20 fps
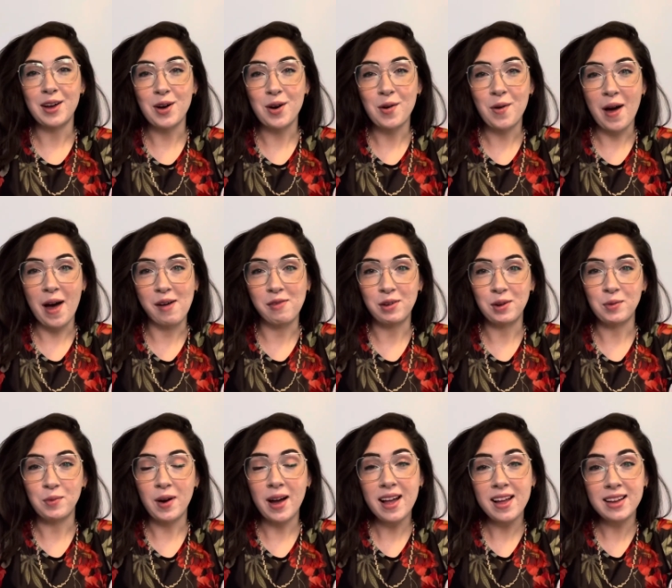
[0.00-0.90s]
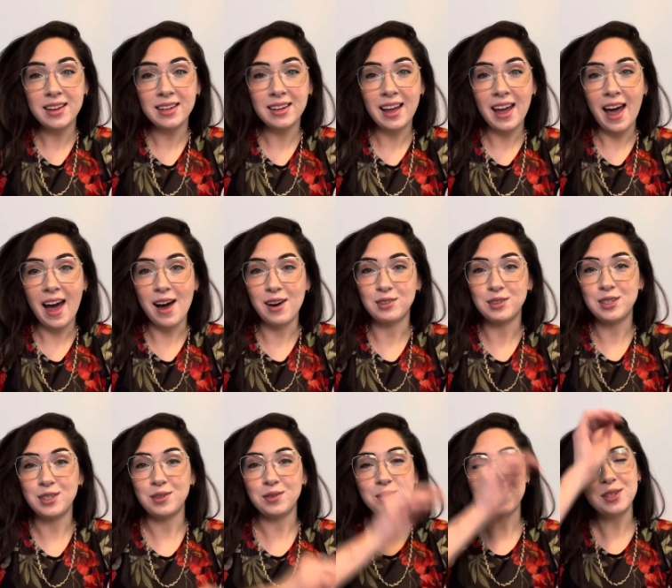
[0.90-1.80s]
Hello everyone, how
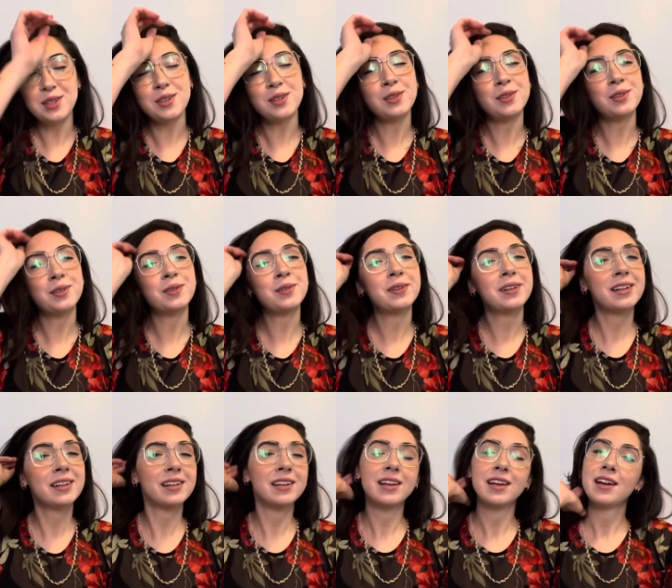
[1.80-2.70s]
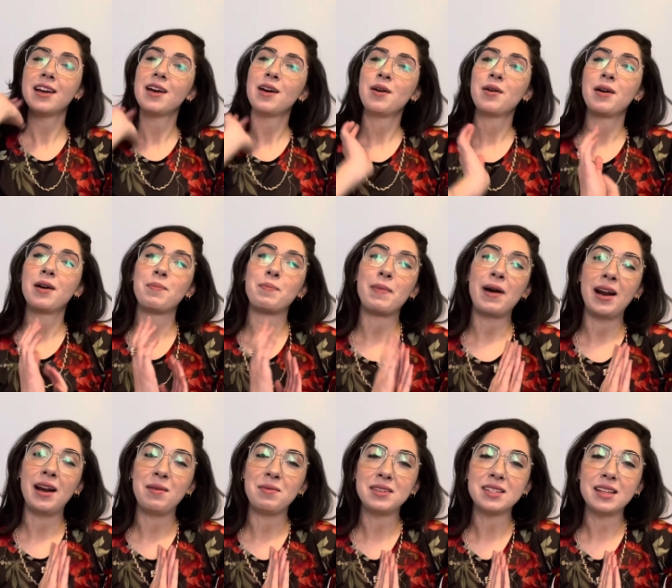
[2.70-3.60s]
do you do? My
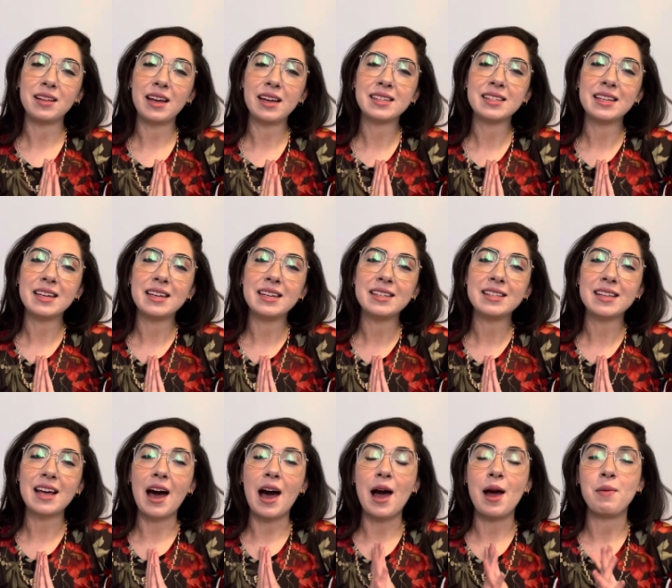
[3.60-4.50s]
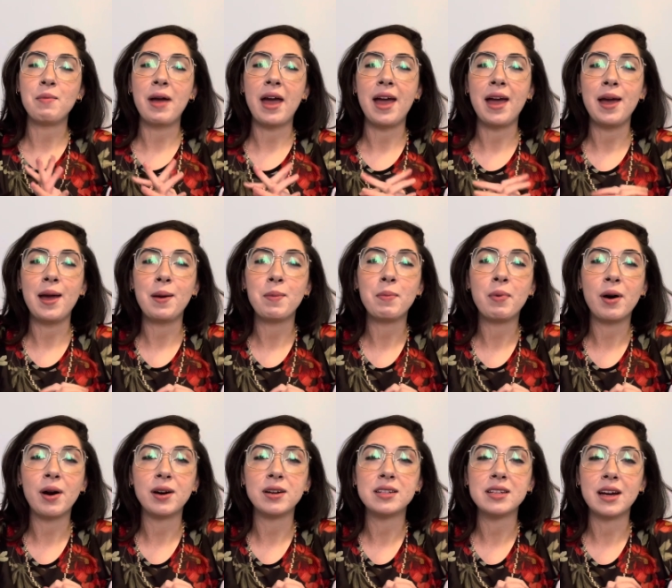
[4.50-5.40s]
name is Alexis. I'm a
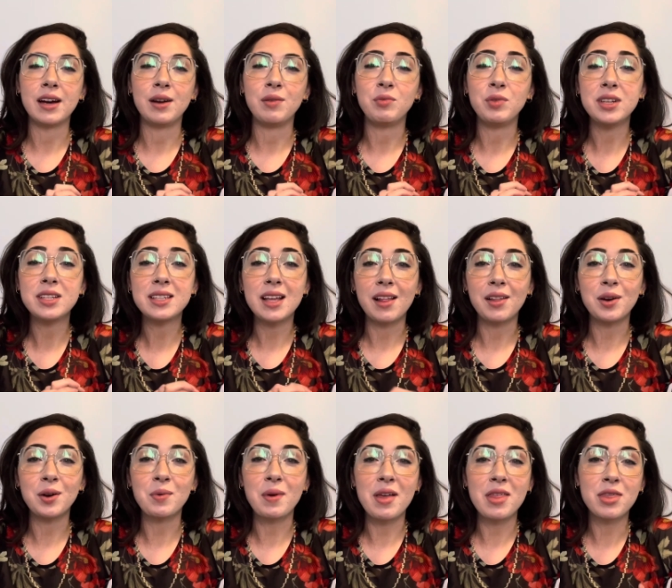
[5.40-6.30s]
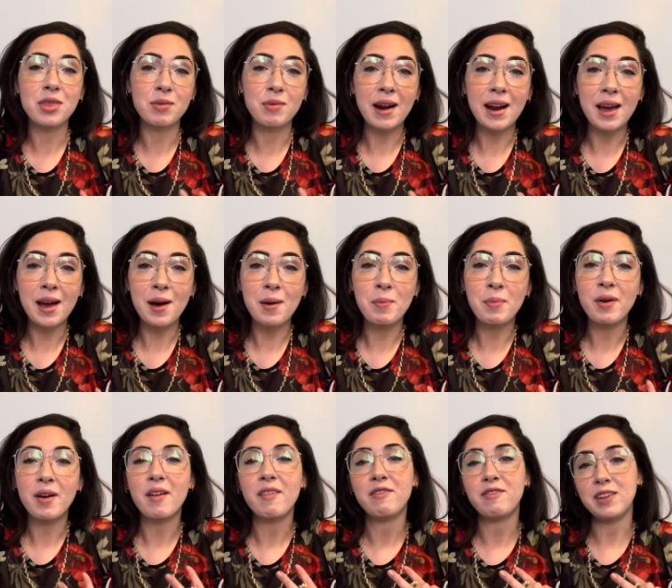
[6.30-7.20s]
part-time reseller with ThredUP,
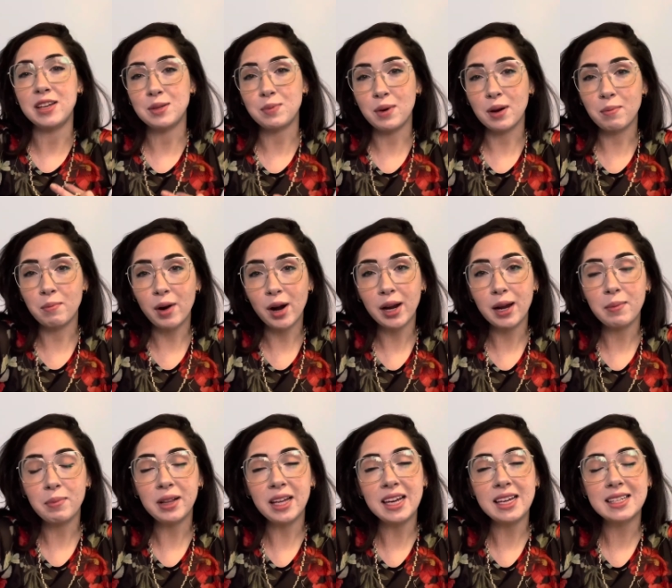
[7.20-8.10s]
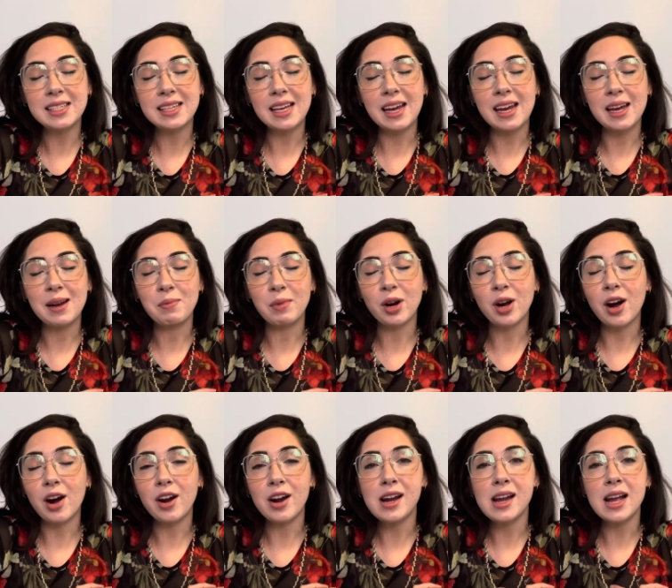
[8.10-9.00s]
Facebook Marketplace, and
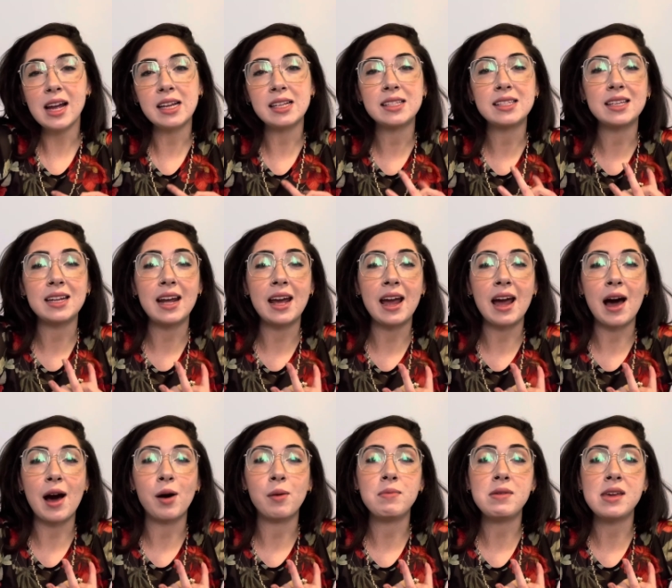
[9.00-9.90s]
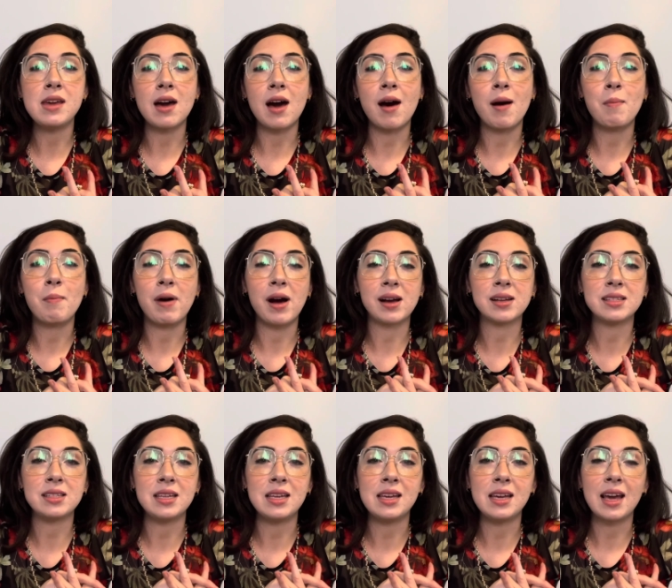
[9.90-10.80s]
Mercari, and today I'll be
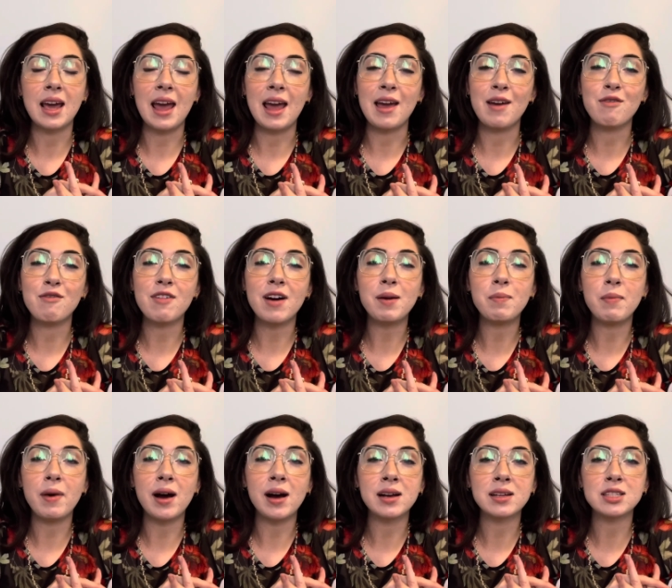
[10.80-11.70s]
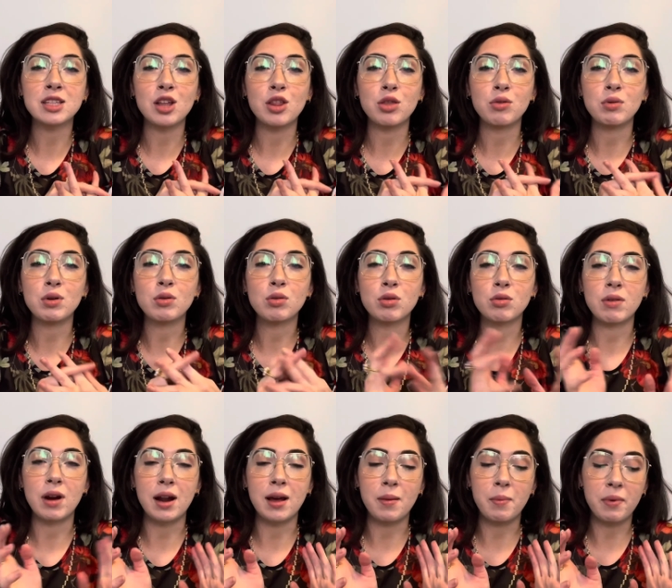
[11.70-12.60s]
unboxing a fun box through
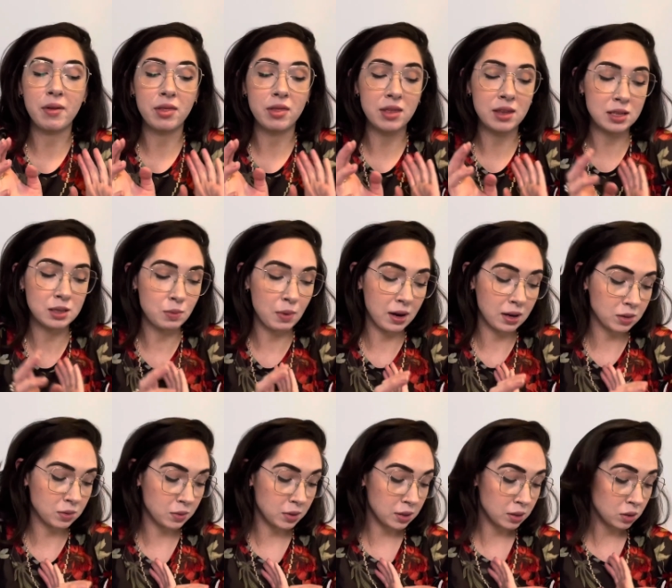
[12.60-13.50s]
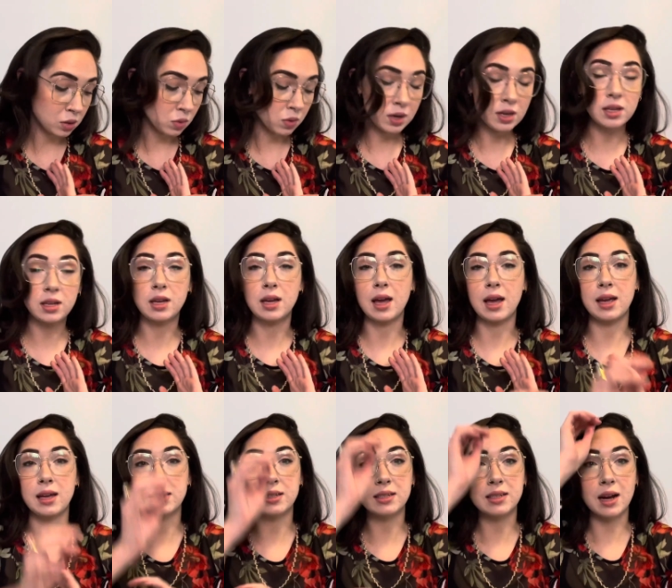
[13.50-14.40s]
ThredUP. This box was
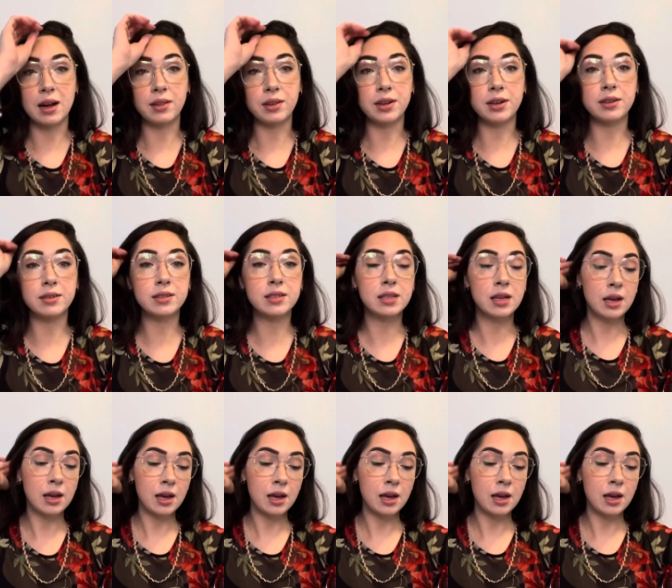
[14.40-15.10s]
$28.